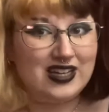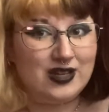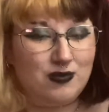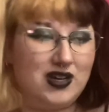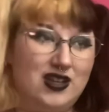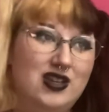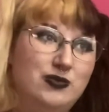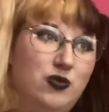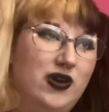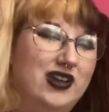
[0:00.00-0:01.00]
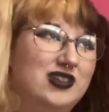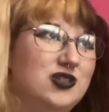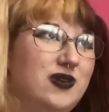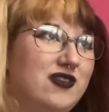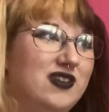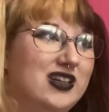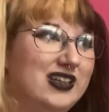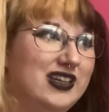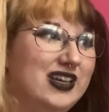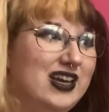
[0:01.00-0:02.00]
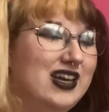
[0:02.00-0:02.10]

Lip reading: but at this point, do I really?